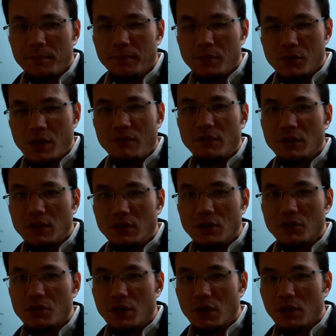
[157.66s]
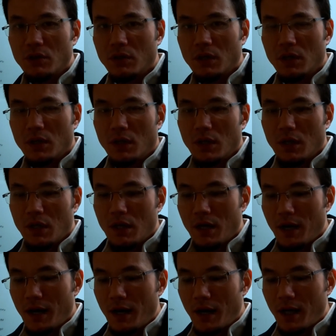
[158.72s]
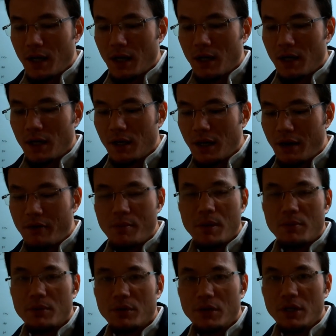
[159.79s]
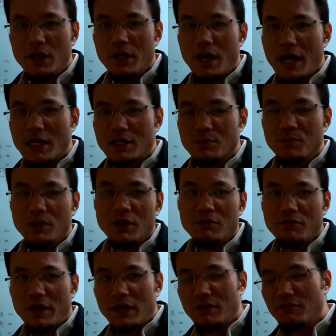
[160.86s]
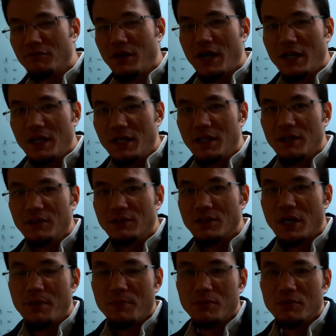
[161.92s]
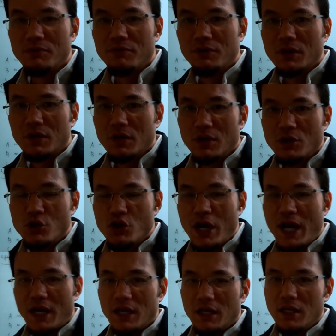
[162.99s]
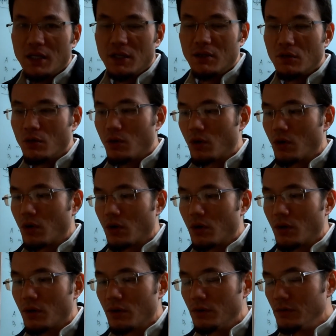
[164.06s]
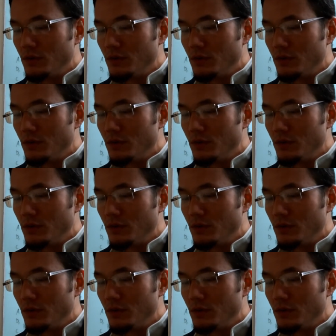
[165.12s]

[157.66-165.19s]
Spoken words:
17 years ago, I remember he had asked me if I can find any type of jacket or